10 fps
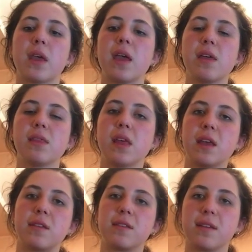in
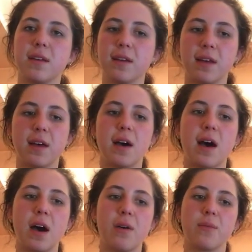this
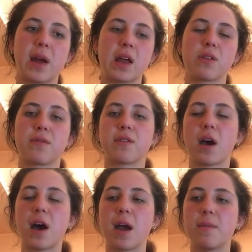range of
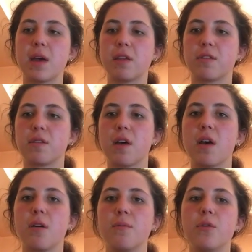time, it's
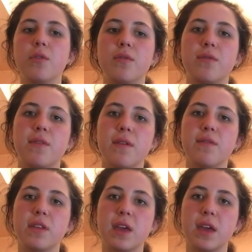moved
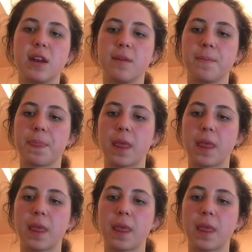15